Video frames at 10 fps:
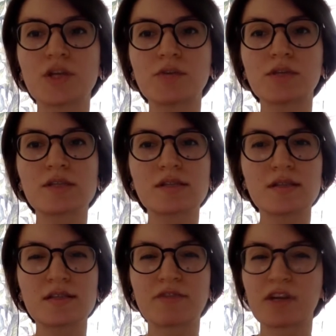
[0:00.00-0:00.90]
In general, the
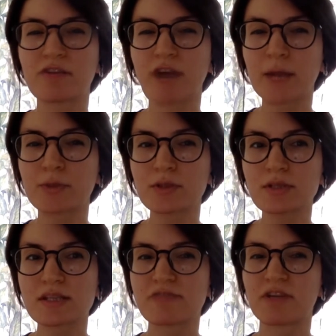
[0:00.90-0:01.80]
city is very
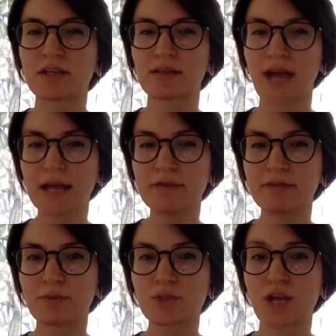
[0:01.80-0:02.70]
vibrant, it's very
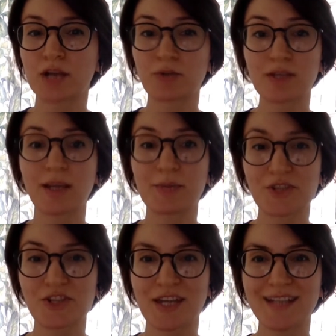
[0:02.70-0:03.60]
live, which I really
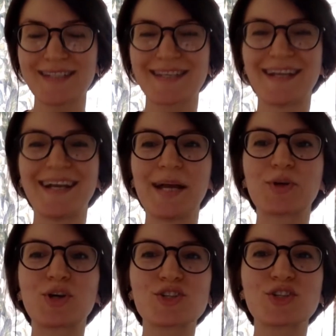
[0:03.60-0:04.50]
appreciate,
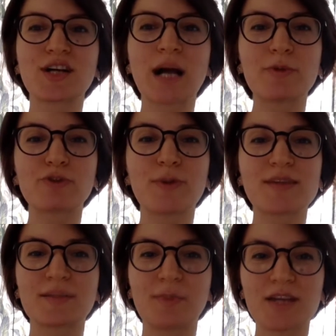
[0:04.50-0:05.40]
because coming from
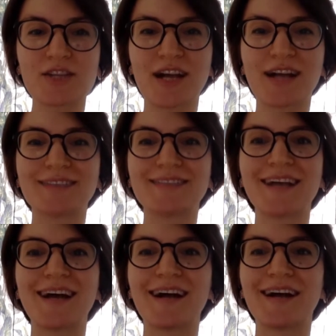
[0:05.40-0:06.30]
Azerbaijan,
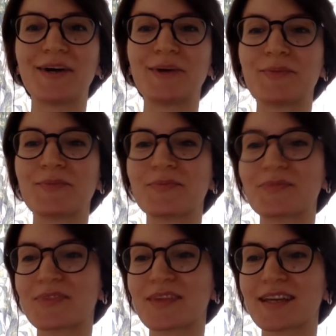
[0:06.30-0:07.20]

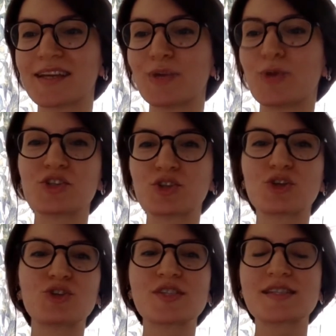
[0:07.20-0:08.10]
when
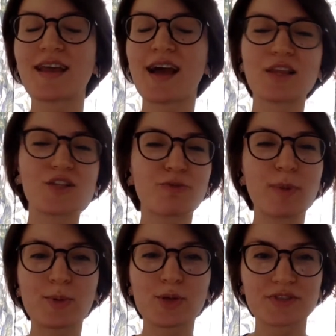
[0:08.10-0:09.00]
you see a lot
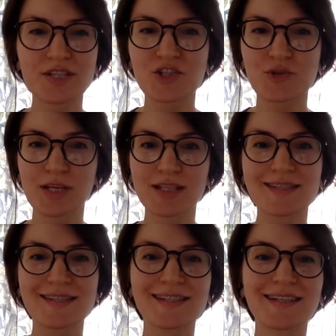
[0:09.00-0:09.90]
of people on the
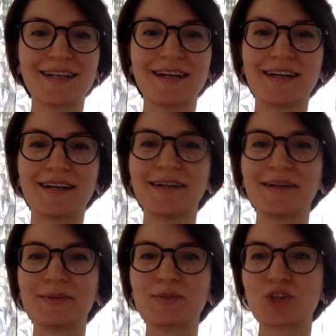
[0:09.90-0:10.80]
streets,
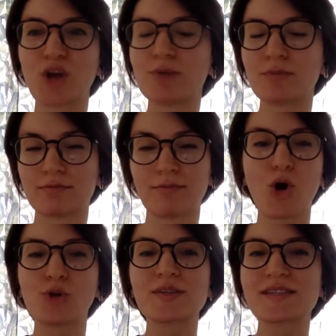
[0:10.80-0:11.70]

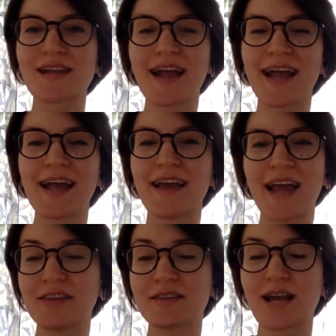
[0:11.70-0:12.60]
almost
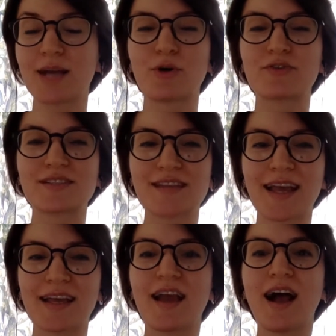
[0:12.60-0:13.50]
any time of the
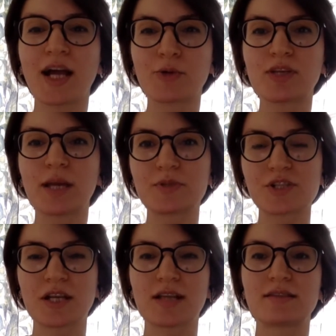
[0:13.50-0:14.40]
day, I really
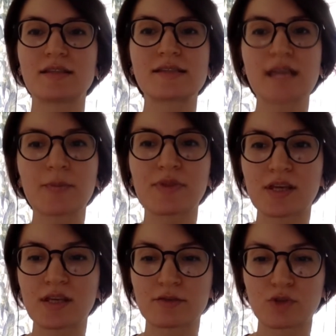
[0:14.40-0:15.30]
appreciate the same
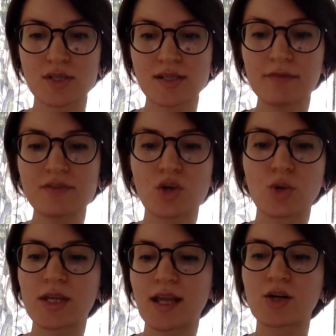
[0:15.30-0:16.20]
thing in Wrocław.
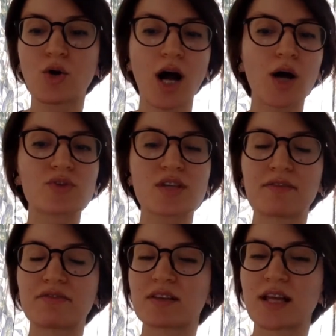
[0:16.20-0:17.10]
So when I go out,
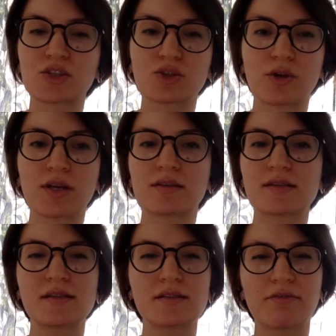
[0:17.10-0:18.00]
I feel like
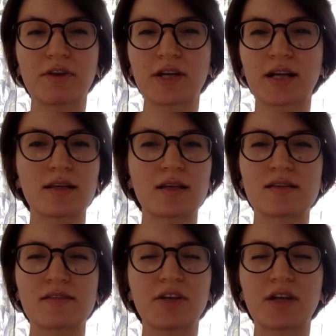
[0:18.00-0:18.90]
the city
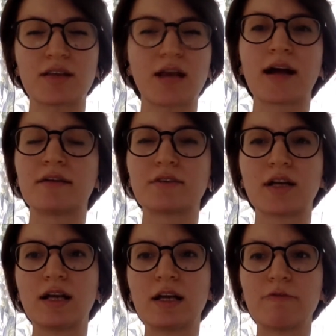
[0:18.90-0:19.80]
is very alive,
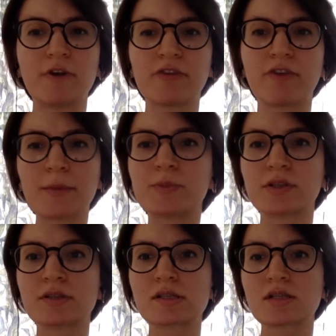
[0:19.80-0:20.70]
very
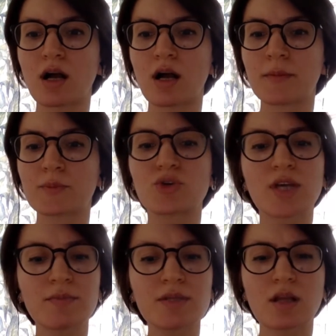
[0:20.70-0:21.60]
vibrant. You
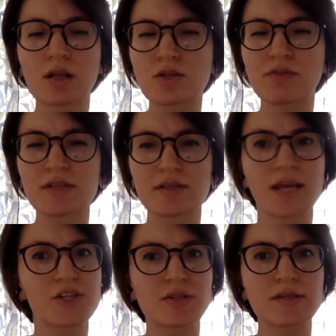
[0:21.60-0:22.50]
can meet a lot of
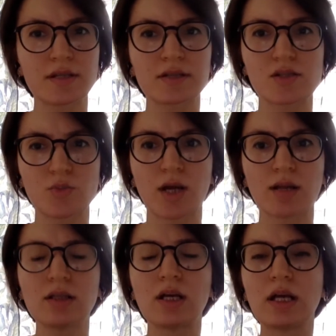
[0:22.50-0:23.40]
internationals here as
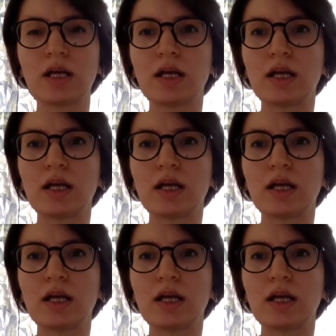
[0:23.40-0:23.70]
well.